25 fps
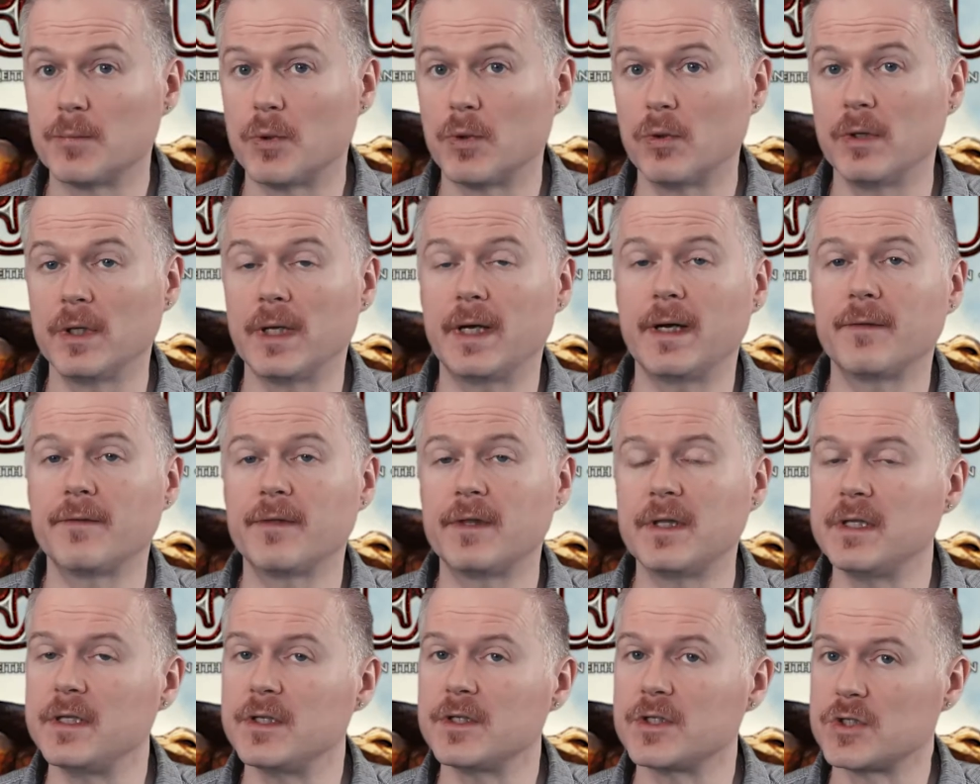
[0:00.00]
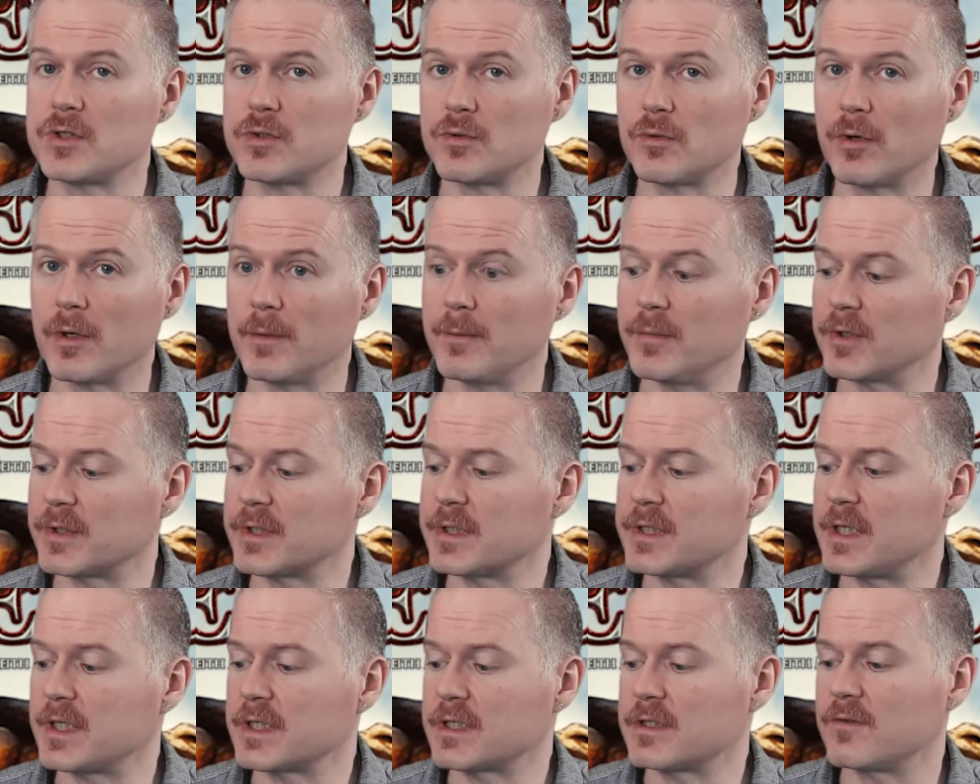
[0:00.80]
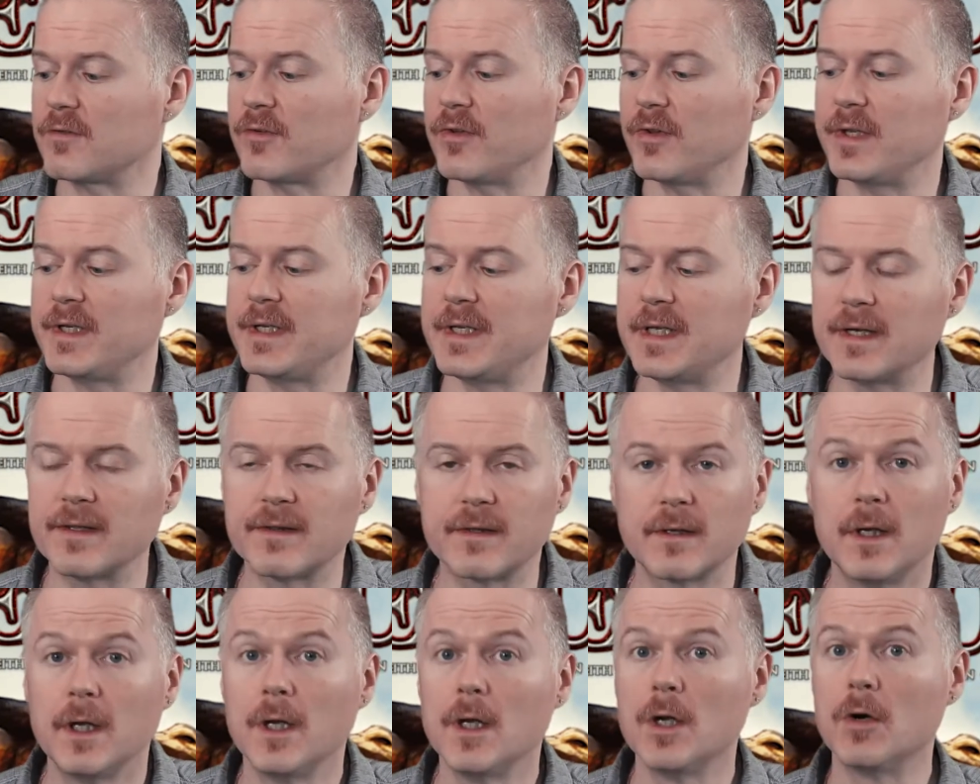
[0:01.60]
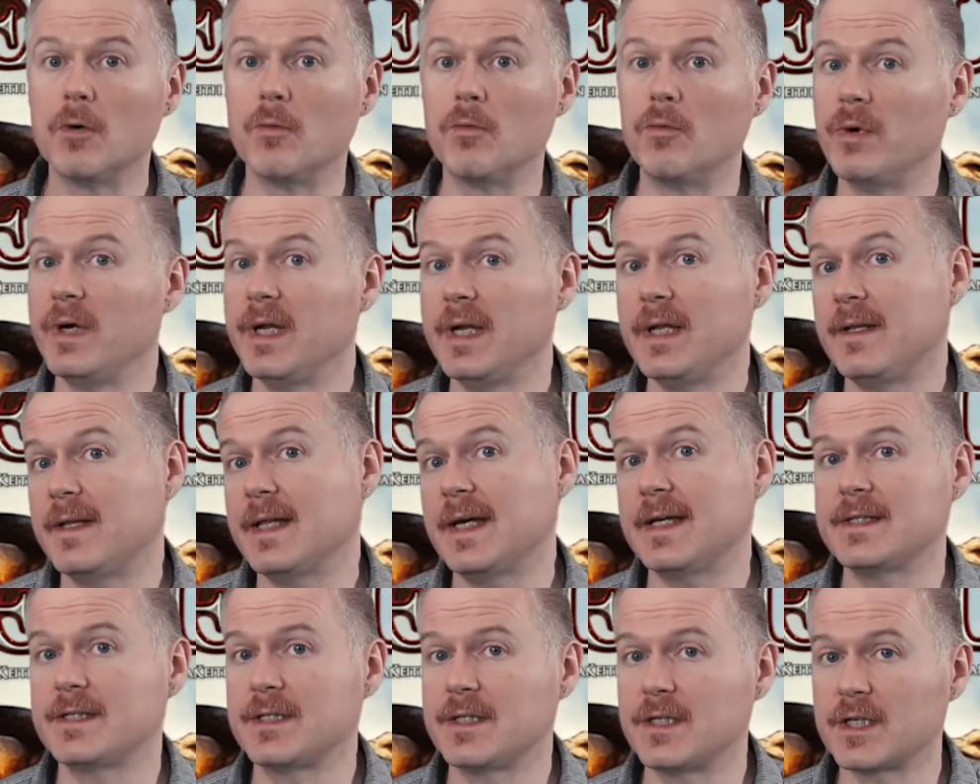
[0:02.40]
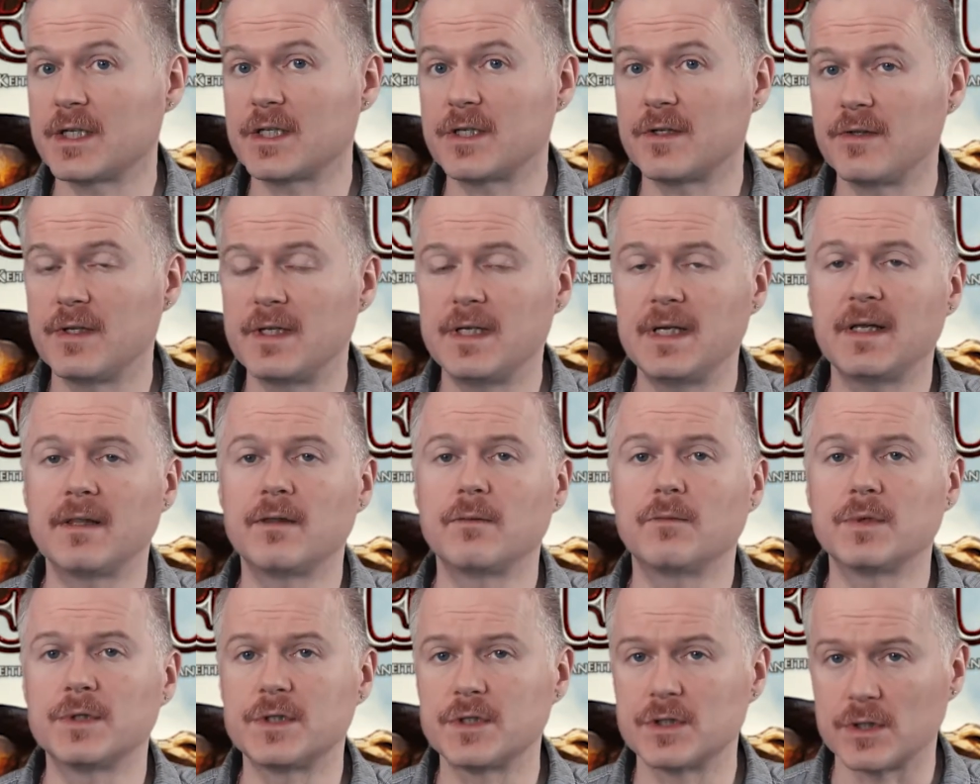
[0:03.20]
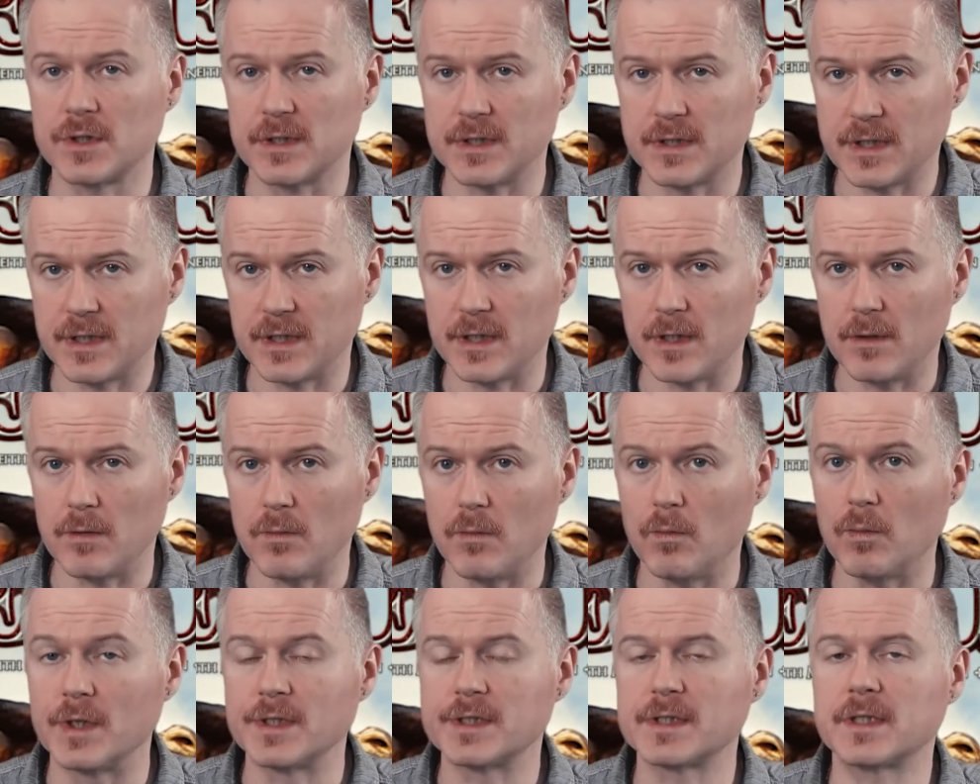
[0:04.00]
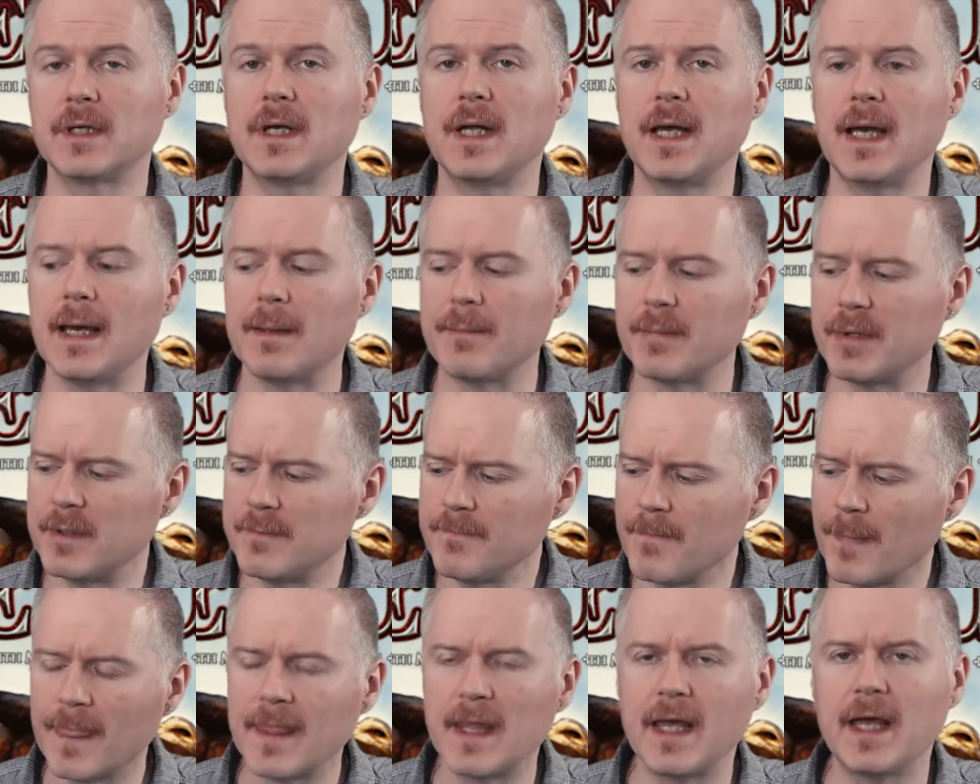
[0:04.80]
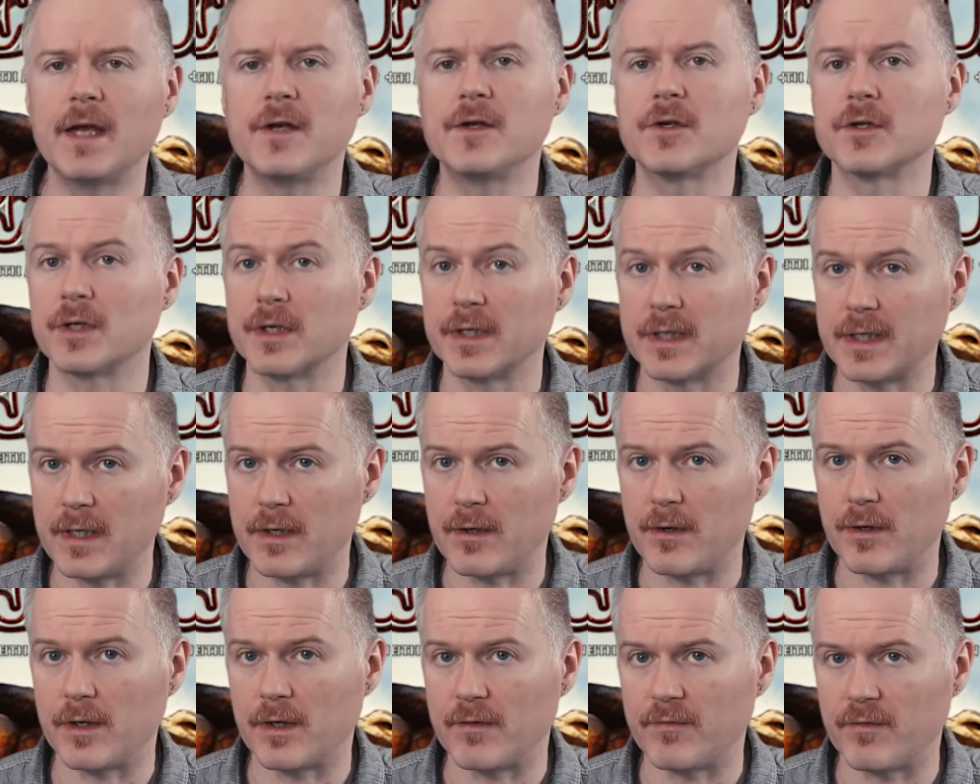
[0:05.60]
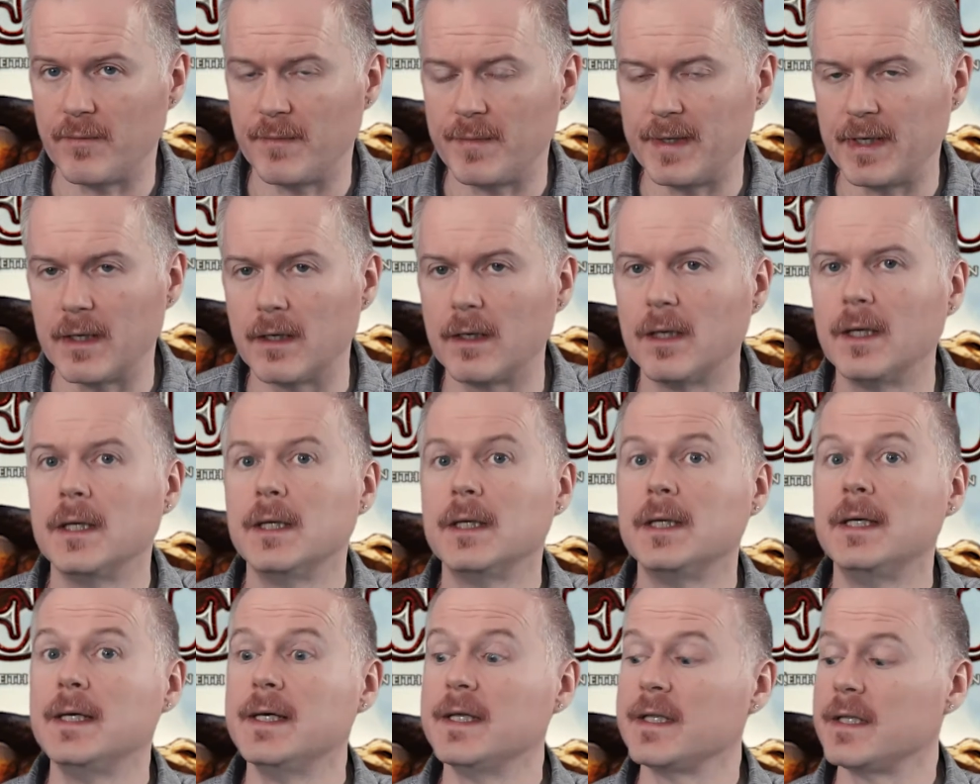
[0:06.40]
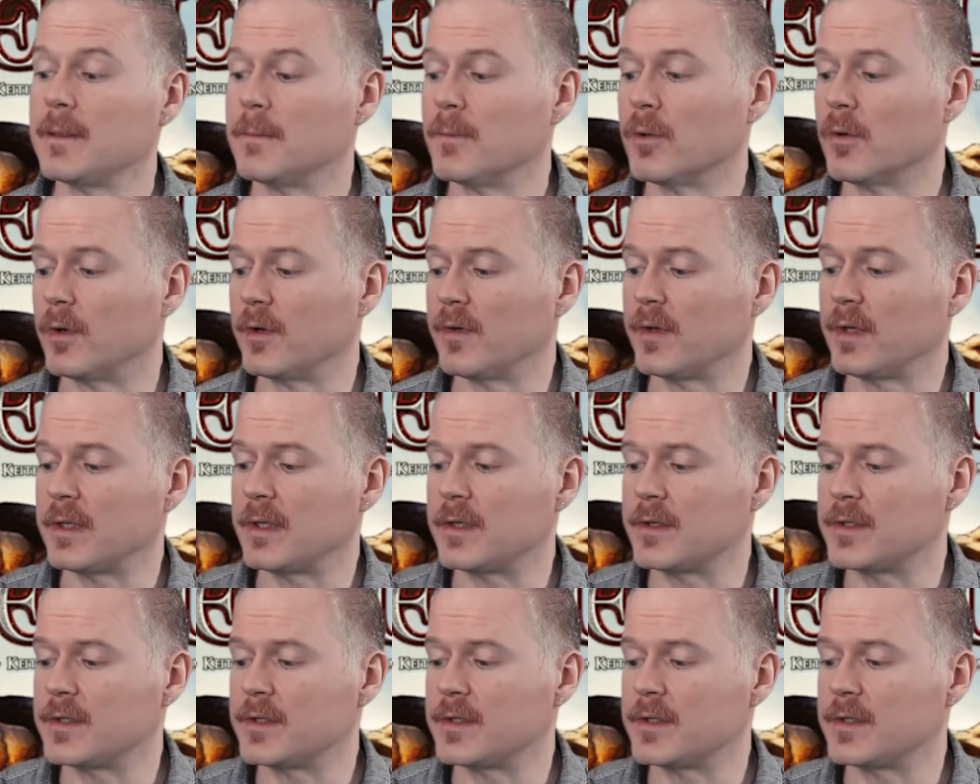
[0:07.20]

pull out the storybook section for the death, read that section of the death, which is going to tell you what's going to happen, and you're going to carry on from there. The important thing to